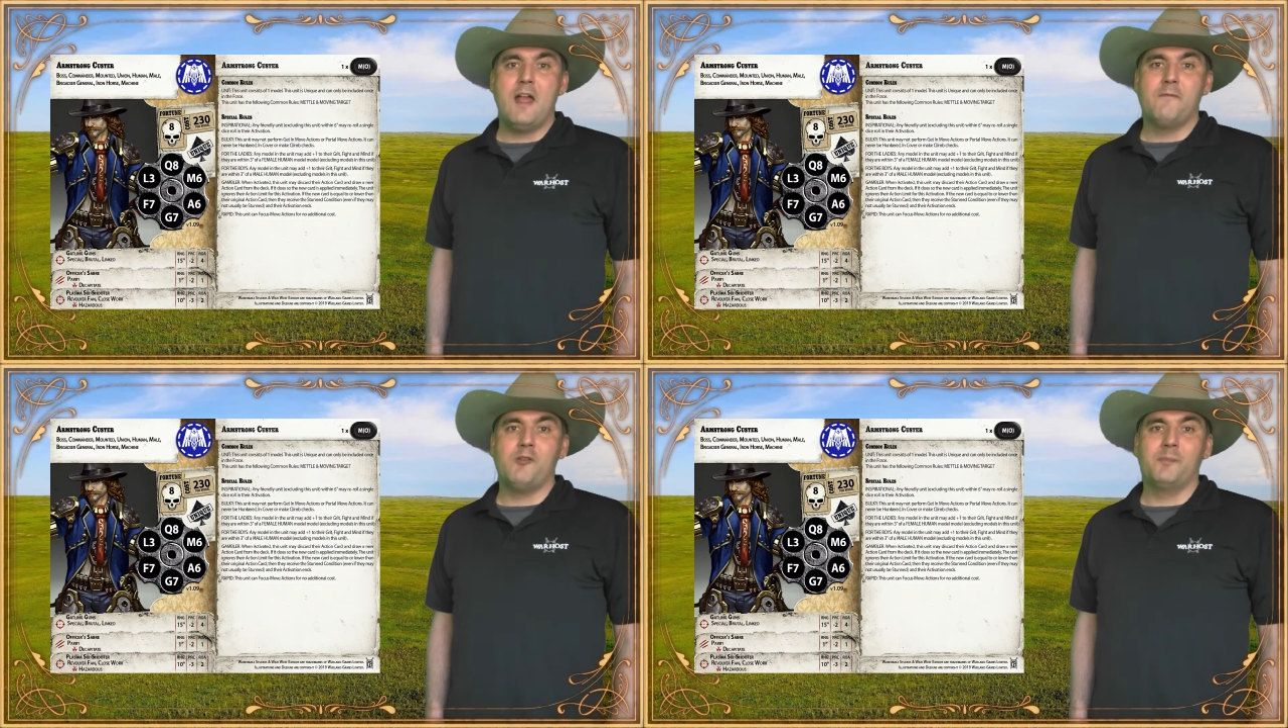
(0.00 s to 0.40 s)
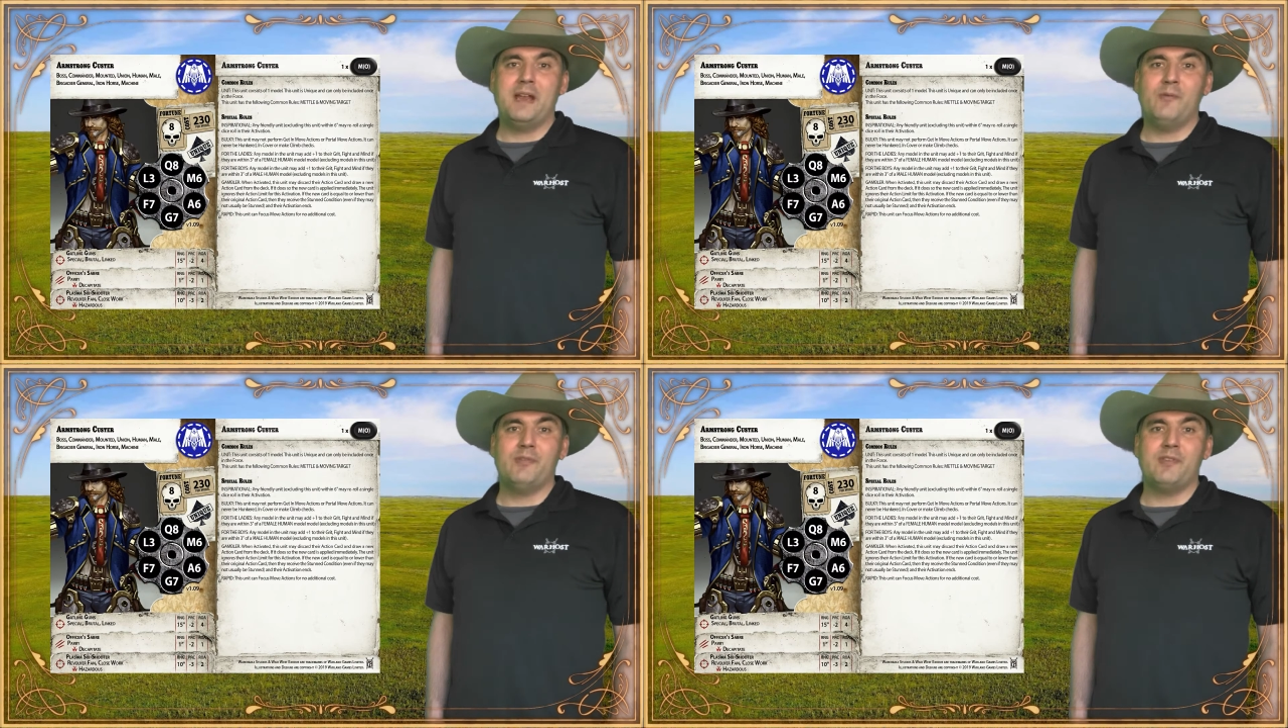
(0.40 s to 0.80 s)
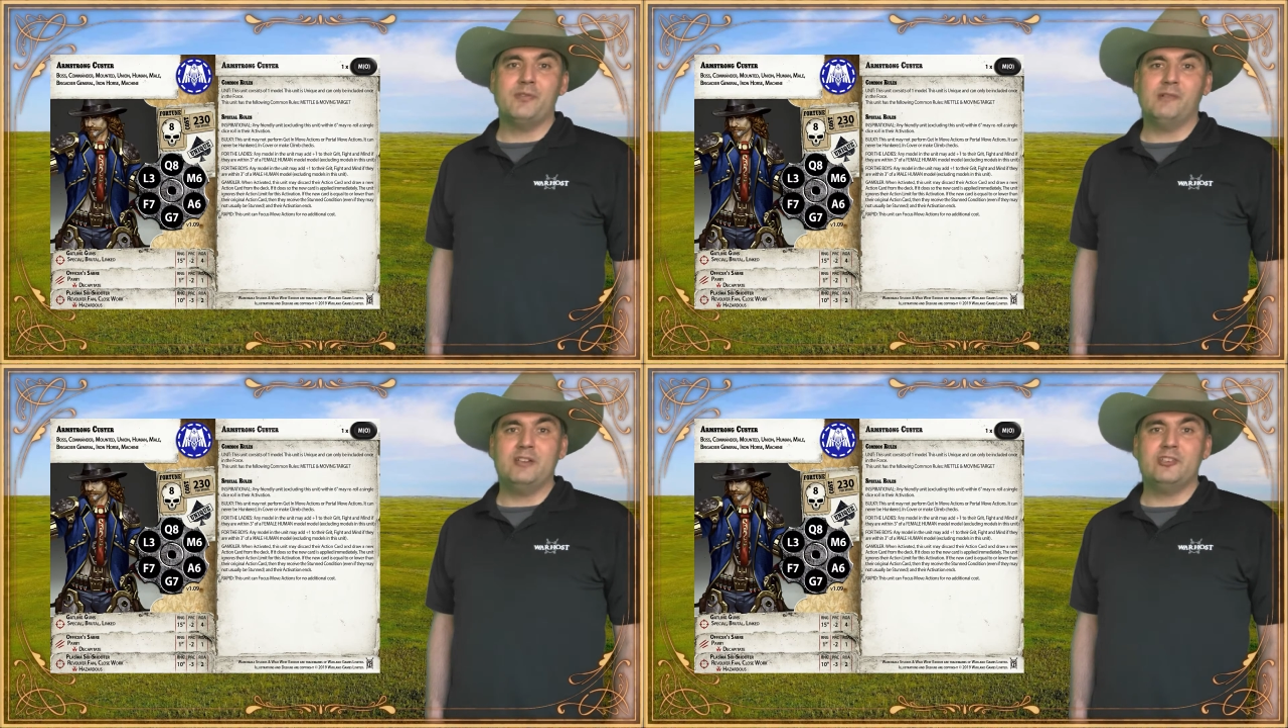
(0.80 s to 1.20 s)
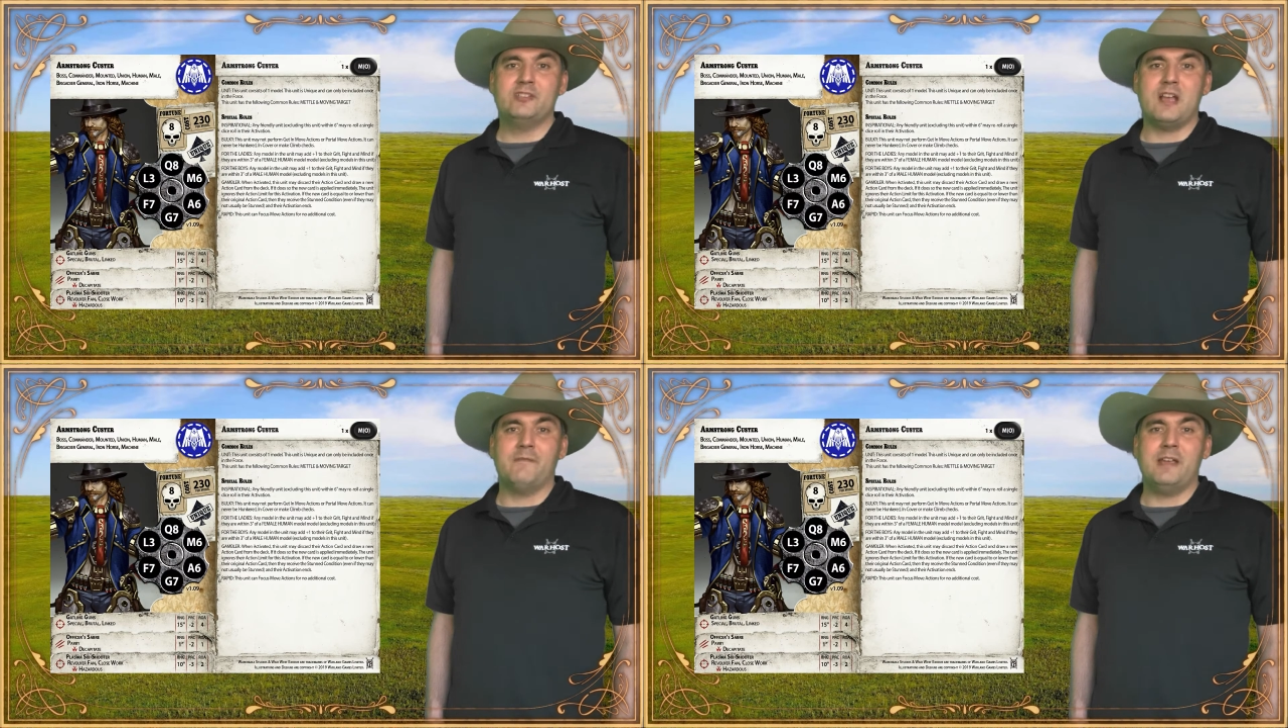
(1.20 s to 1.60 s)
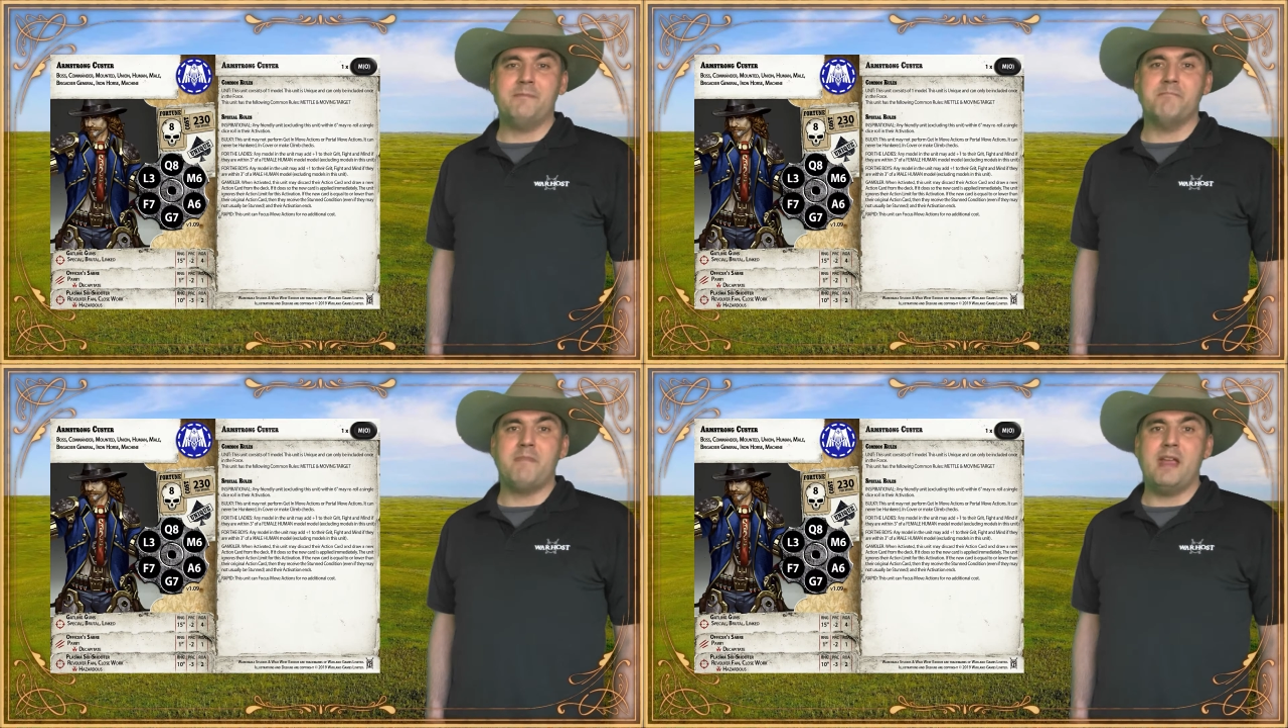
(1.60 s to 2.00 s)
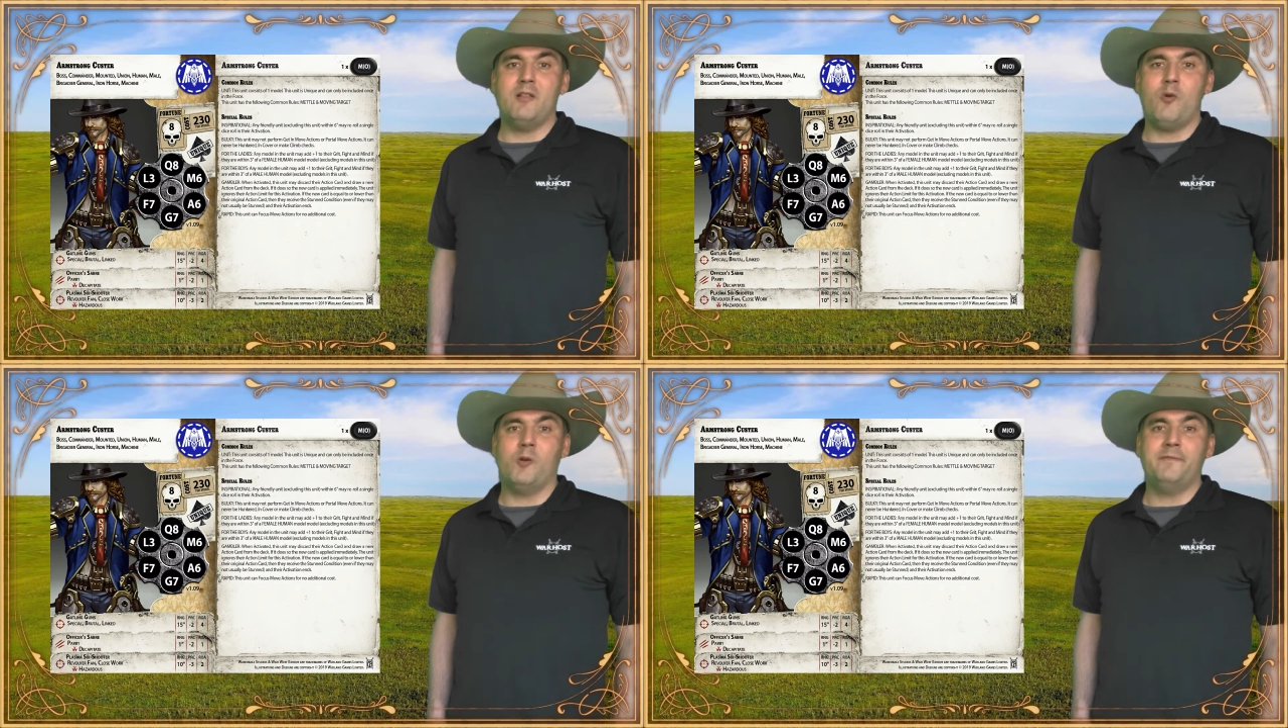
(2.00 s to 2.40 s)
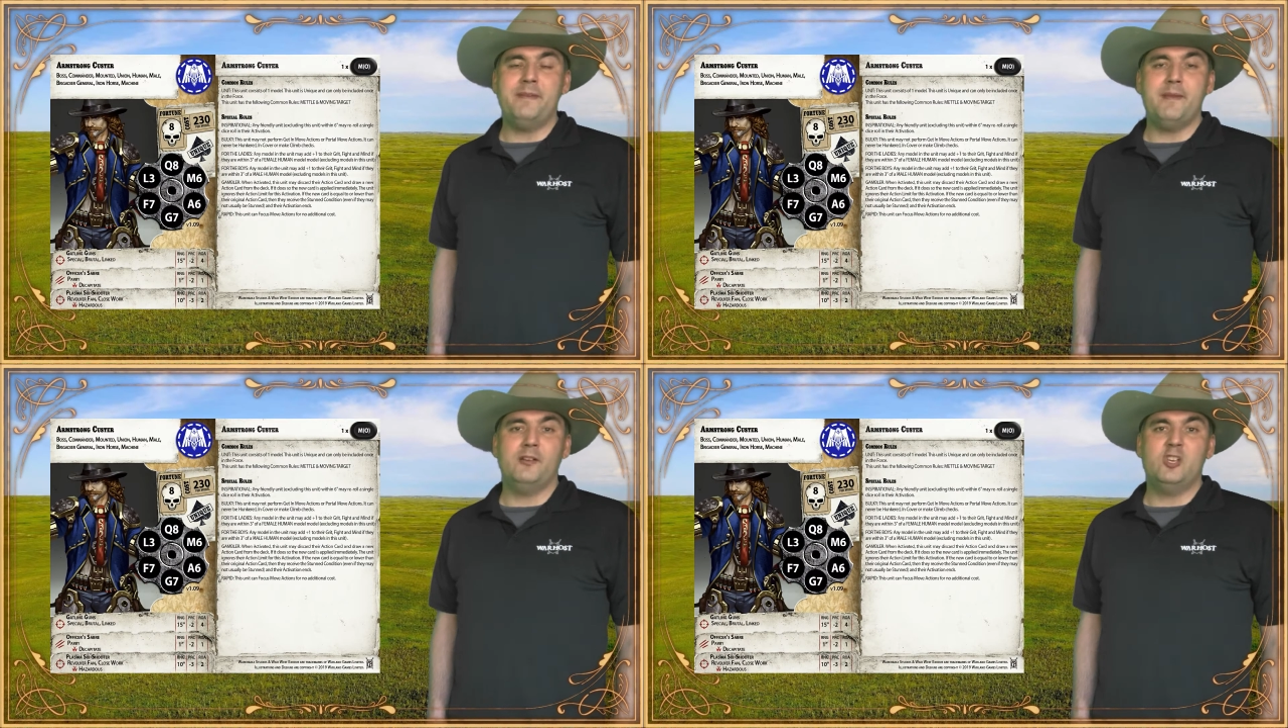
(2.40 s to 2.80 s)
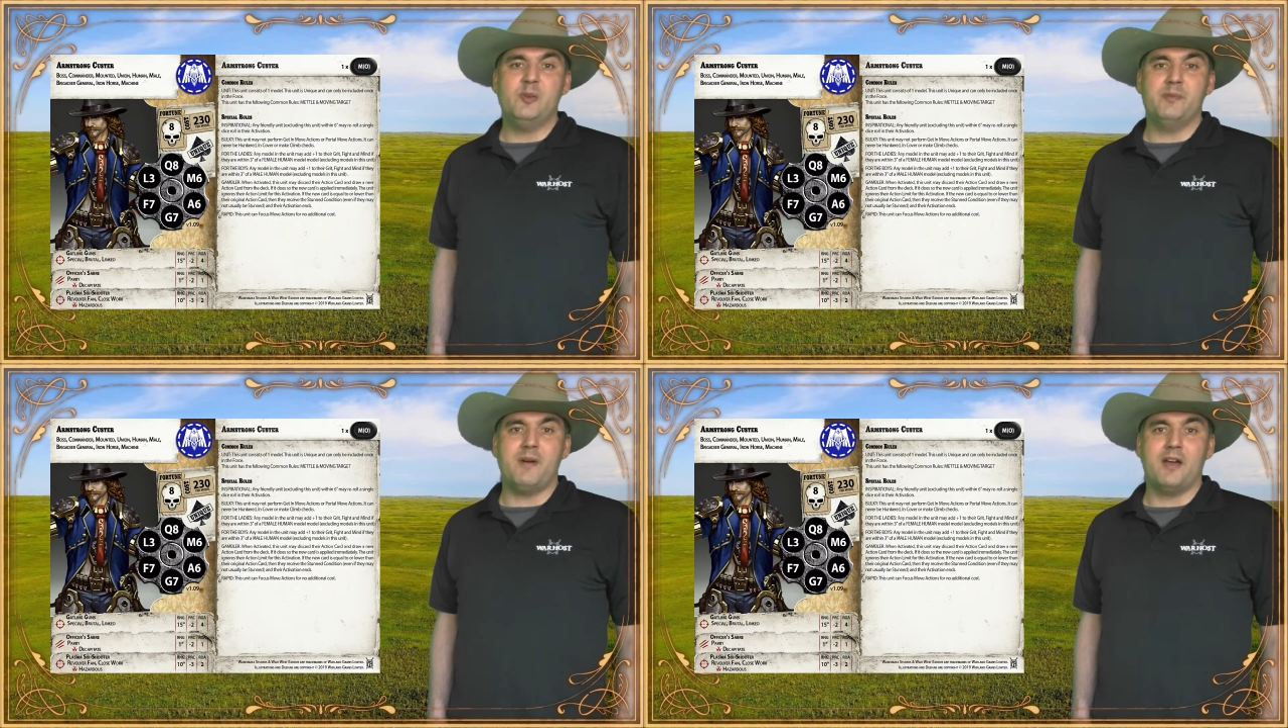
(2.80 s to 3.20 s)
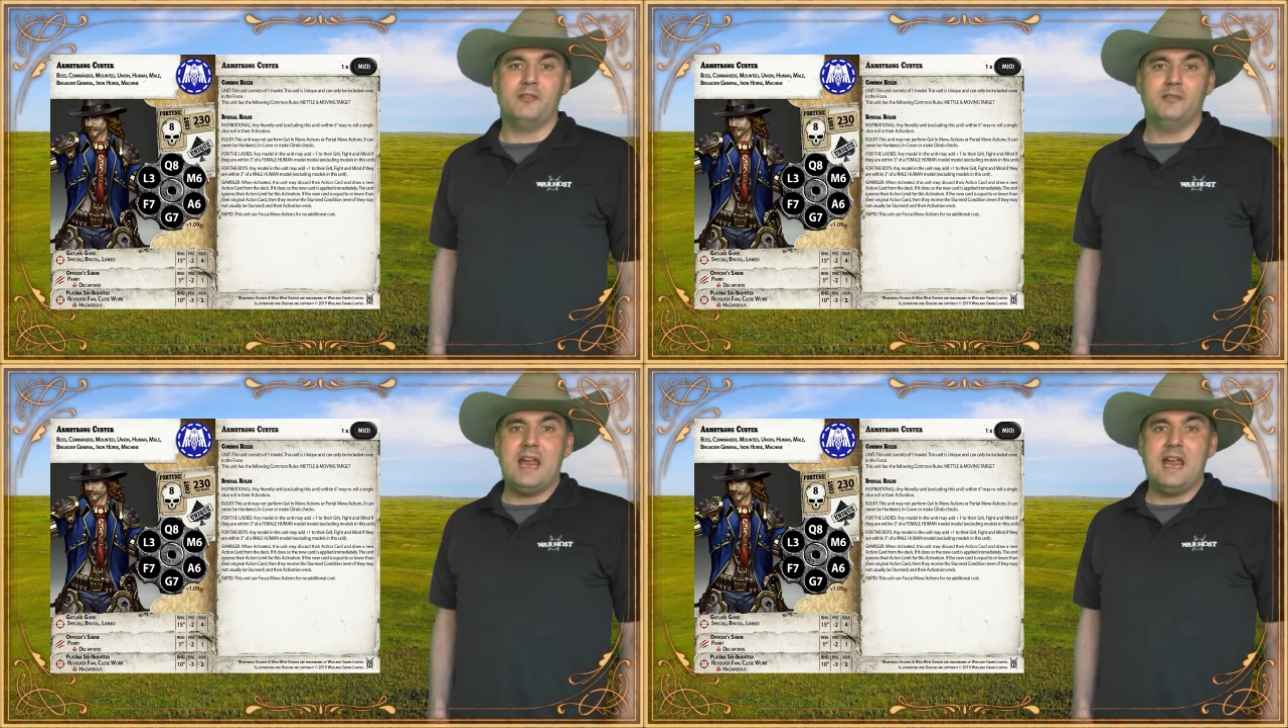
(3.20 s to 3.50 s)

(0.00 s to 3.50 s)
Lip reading: for being within 3 inches of a male or female human model,